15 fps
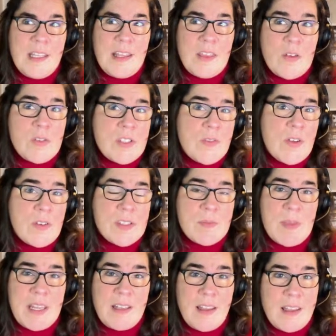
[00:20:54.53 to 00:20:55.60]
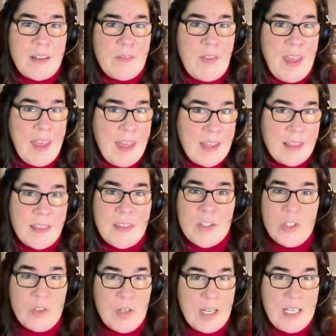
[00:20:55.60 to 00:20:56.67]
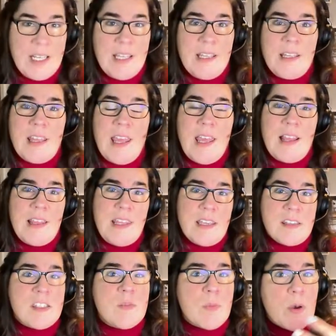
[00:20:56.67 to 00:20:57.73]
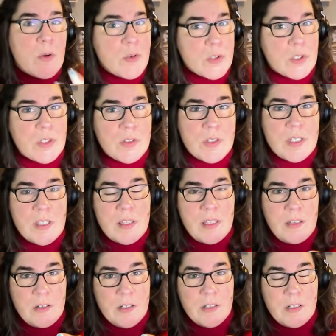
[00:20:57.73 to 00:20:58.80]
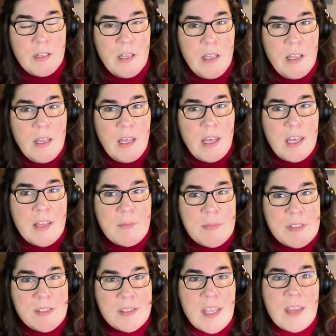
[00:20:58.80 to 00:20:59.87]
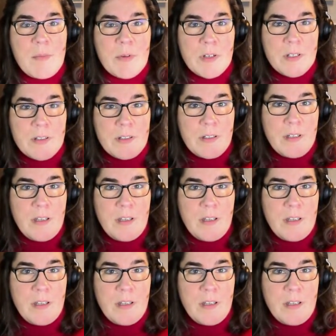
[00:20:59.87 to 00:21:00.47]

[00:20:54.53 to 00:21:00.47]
Those folks might not have had the training and the exposure to your cyber